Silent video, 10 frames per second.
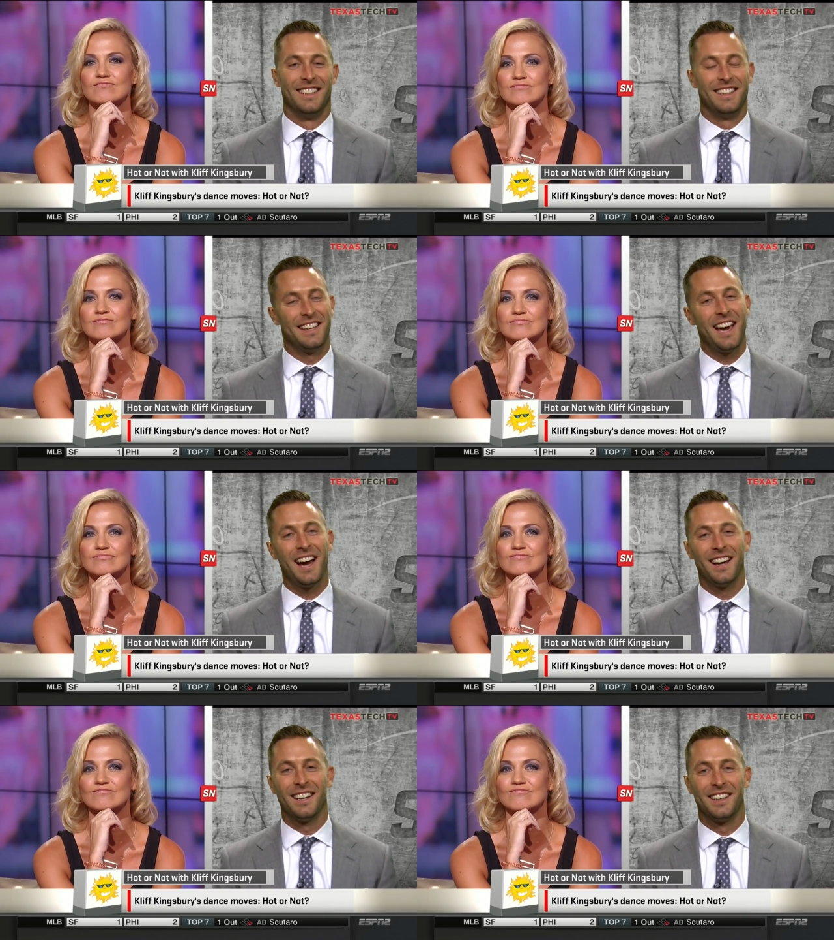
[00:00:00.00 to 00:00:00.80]

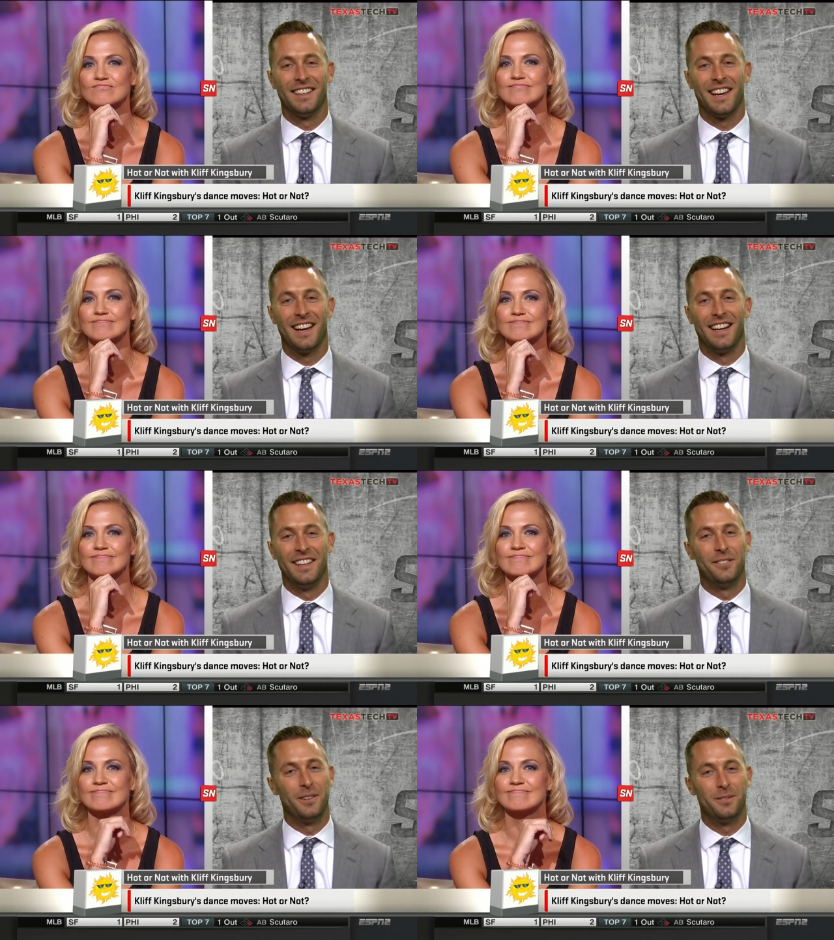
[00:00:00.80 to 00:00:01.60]
Speaker 1: Yeah, yeah.
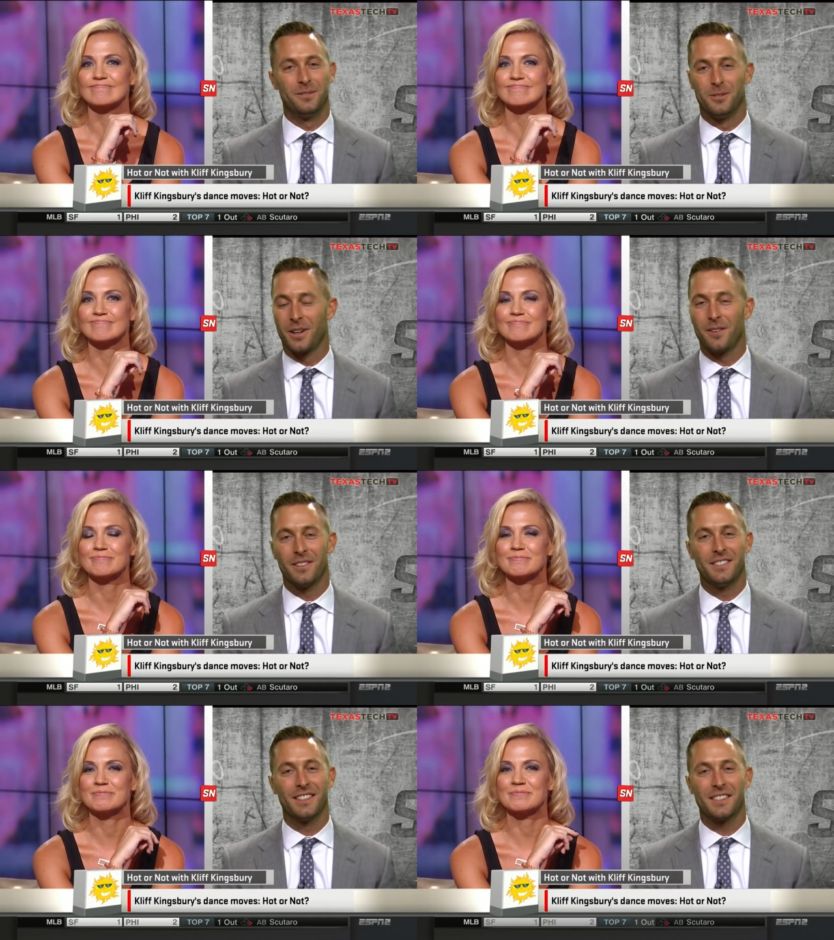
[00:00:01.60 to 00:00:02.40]
It, it,
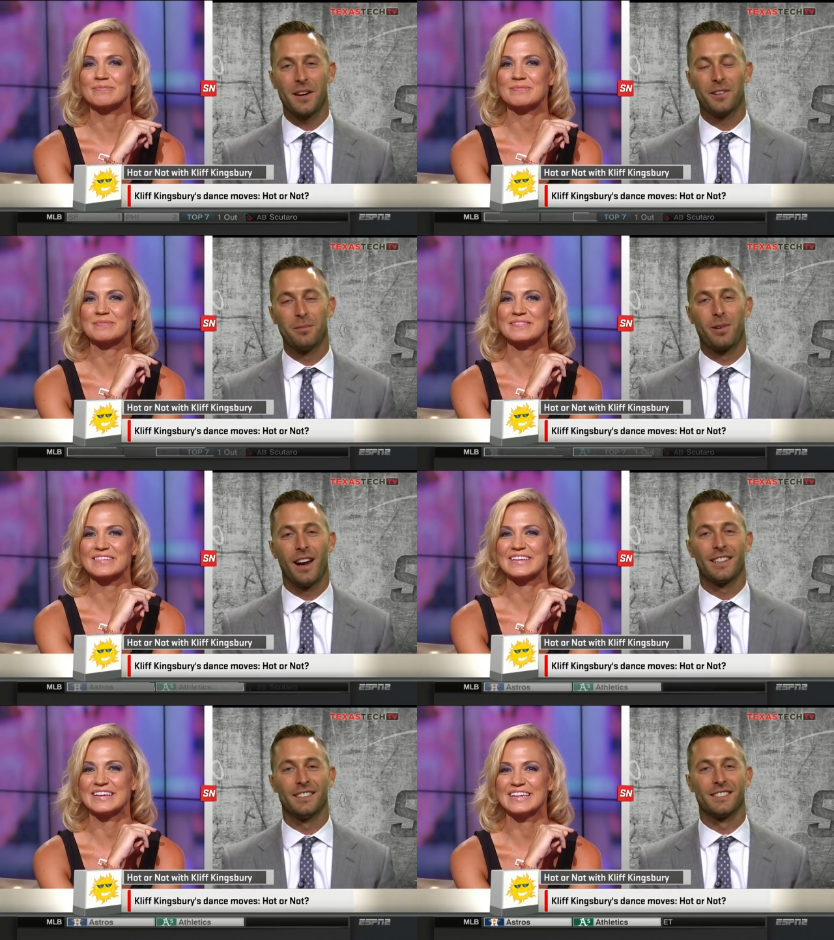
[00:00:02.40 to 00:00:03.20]
whatever it takes to have a good
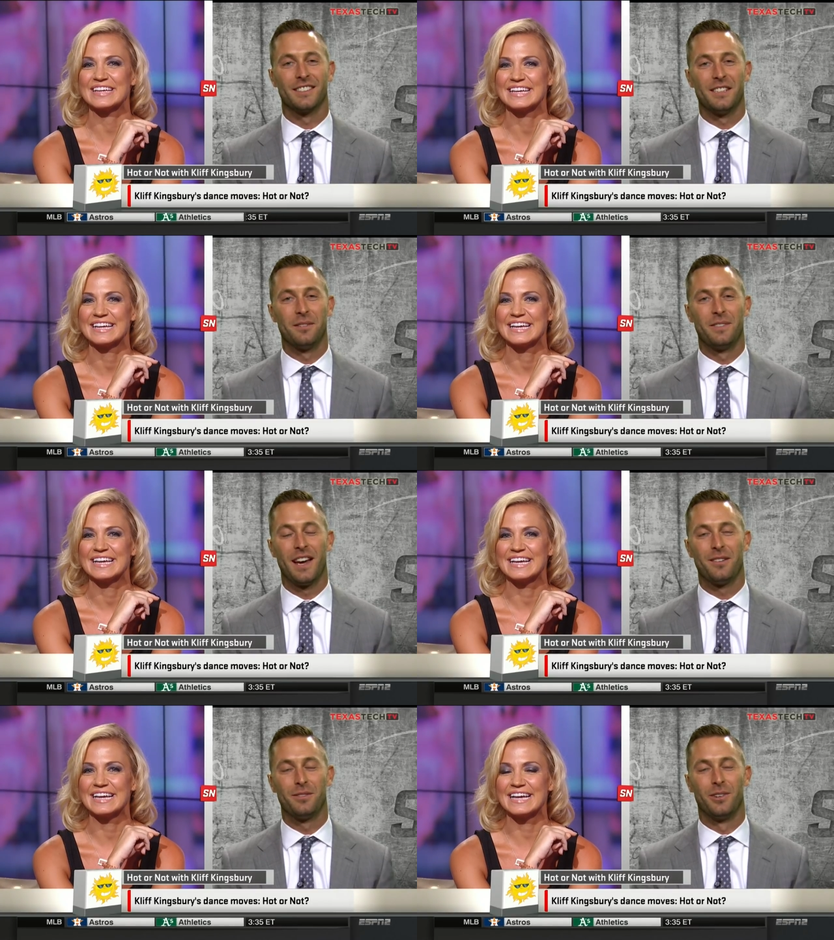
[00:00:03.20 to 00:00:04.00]
practice, I'm
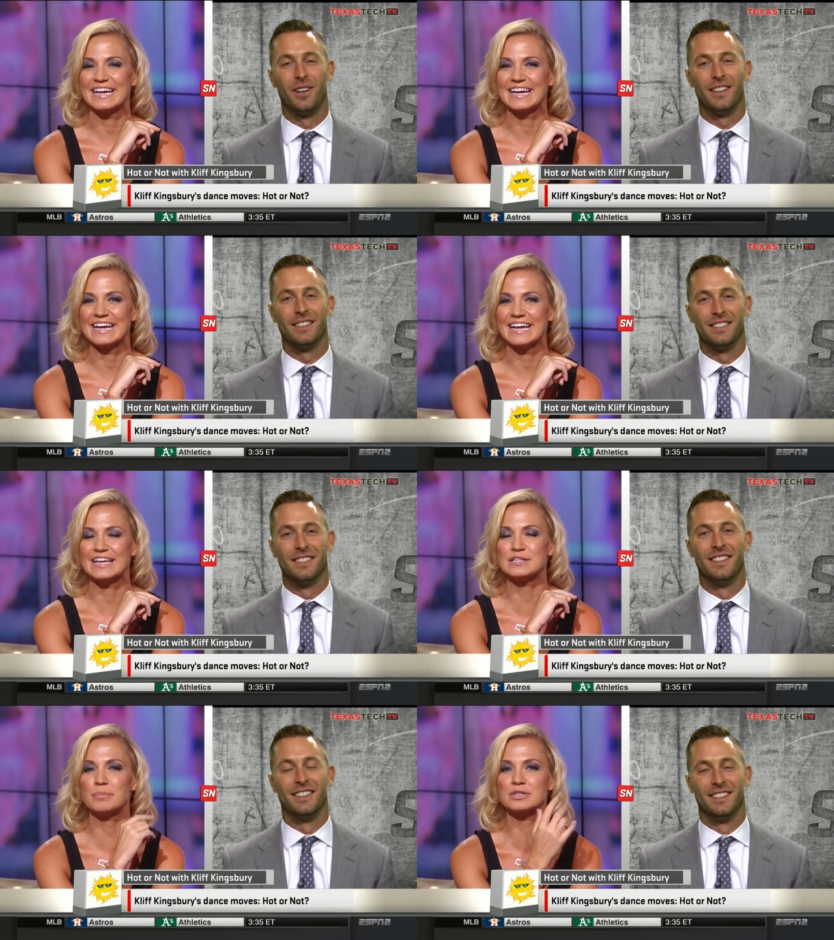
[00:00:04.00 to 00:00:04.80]
down for it.
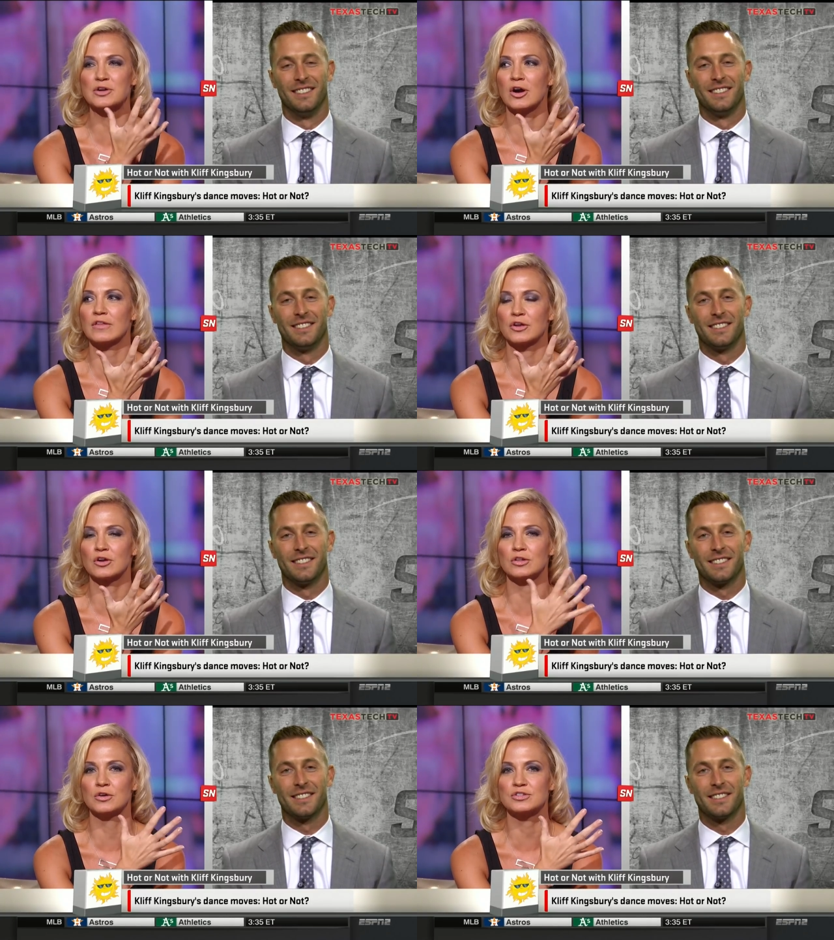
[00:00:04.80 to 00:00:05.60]
Speaker 2: Is it bizarre that
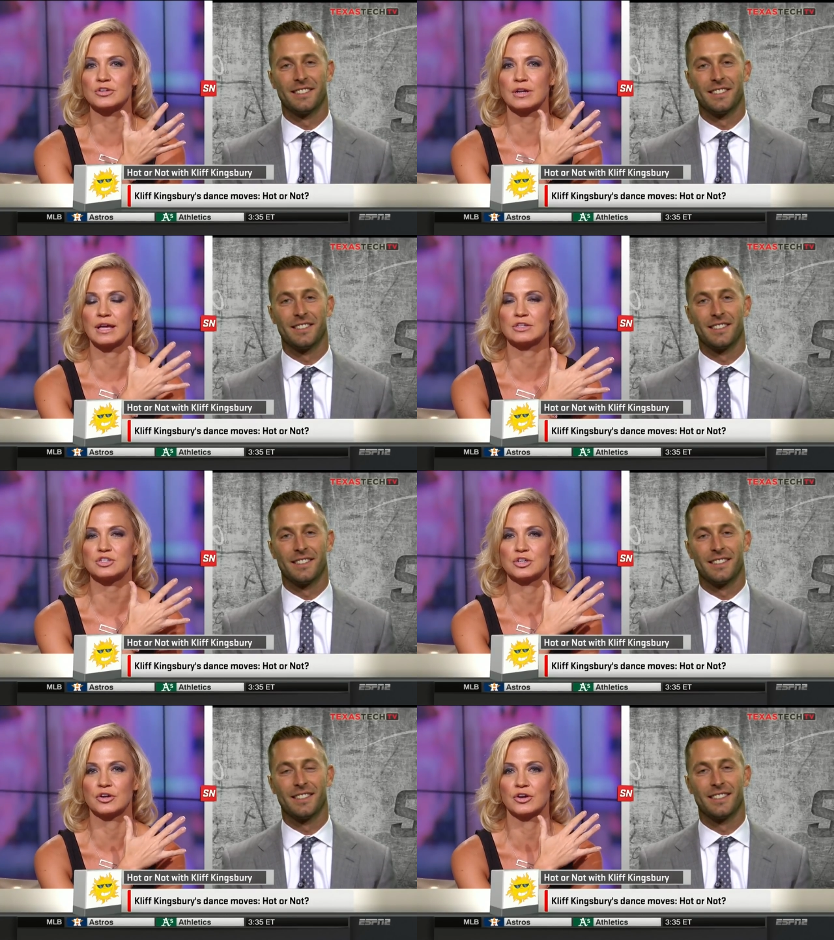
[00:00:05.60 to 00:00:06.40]
you're closer in
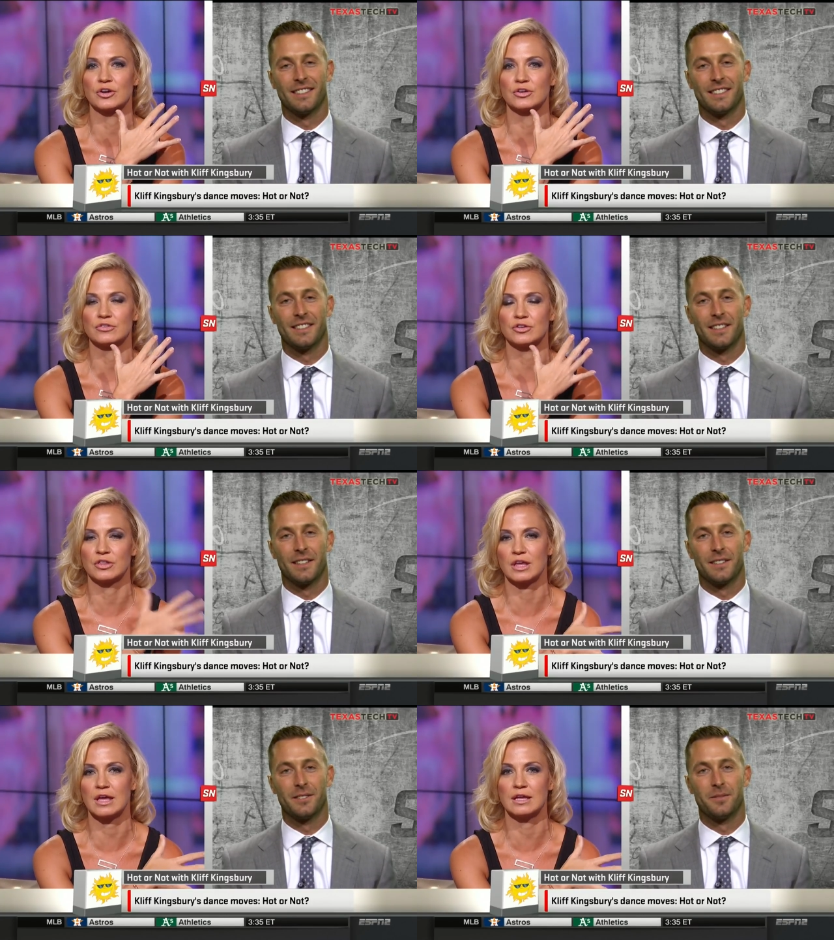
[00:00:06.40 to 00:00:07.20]
age to your
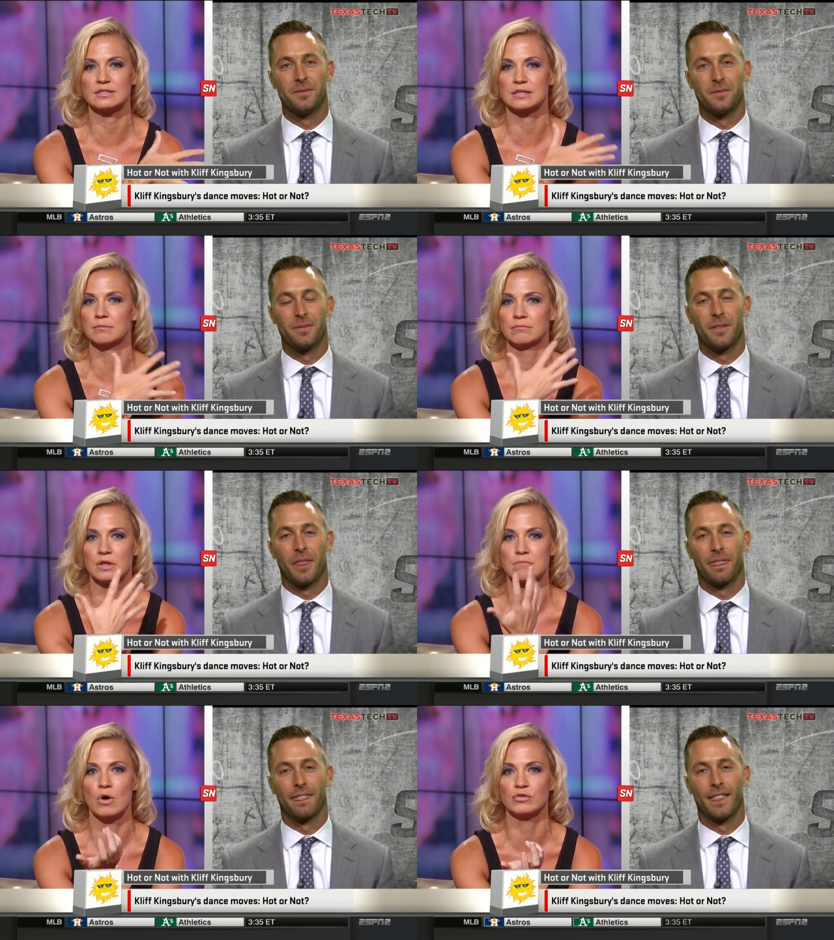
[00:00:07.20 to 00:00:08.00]
to the kids than
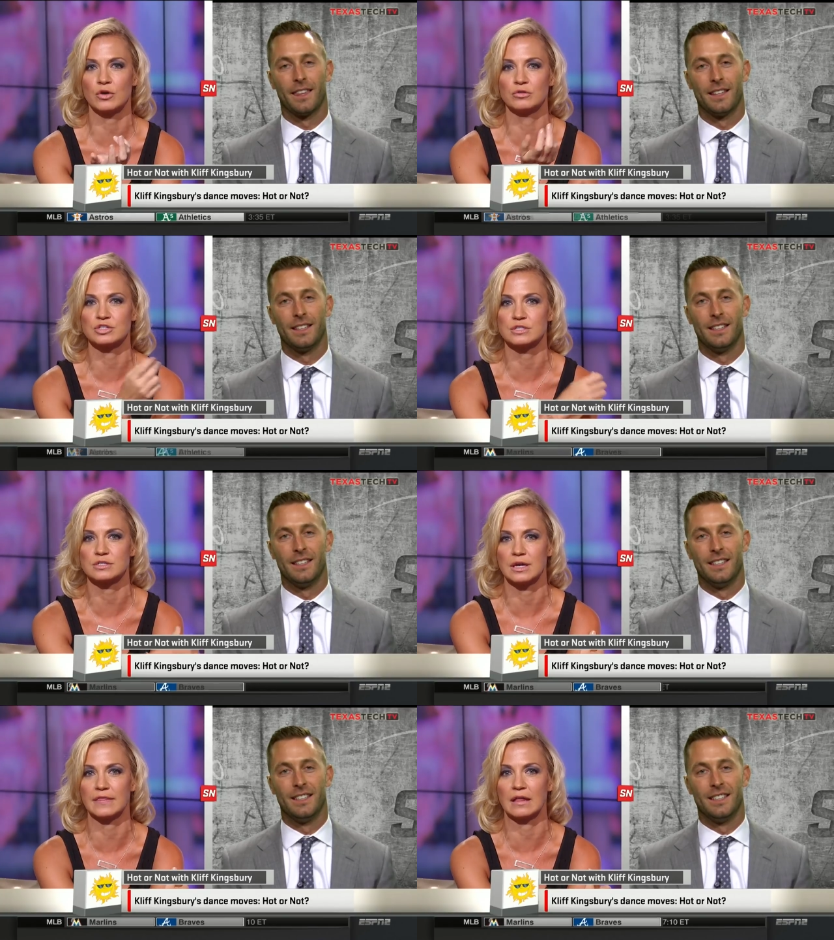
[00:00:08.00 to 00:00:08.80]
than most
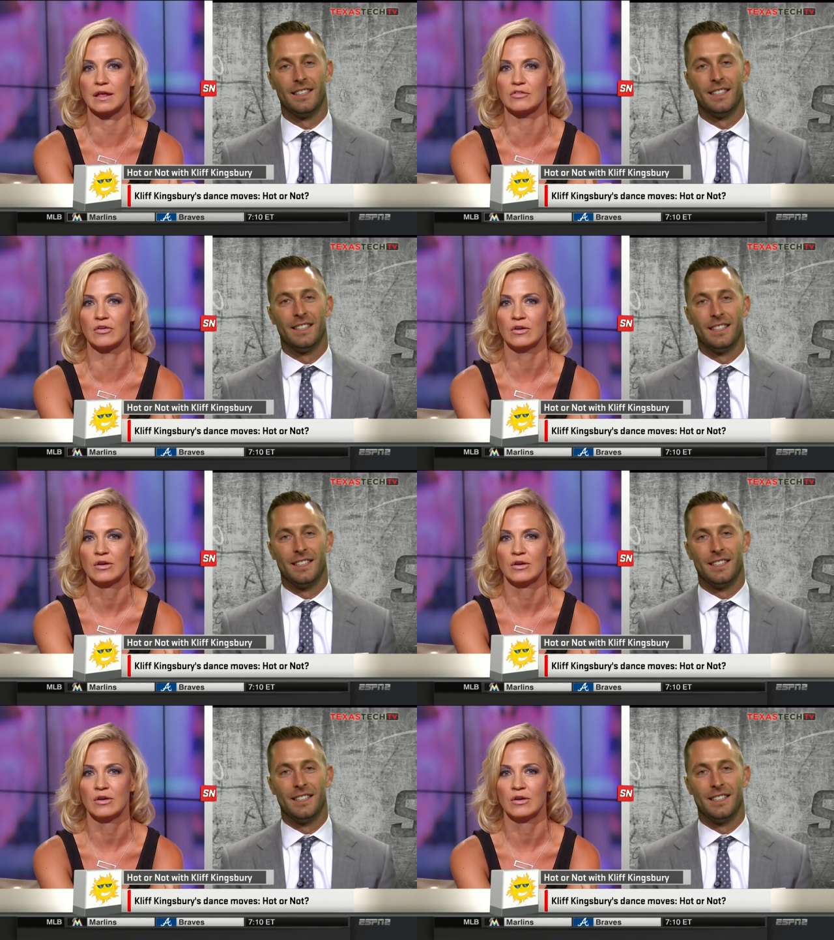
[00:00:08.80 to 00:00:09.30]
coaches at that level?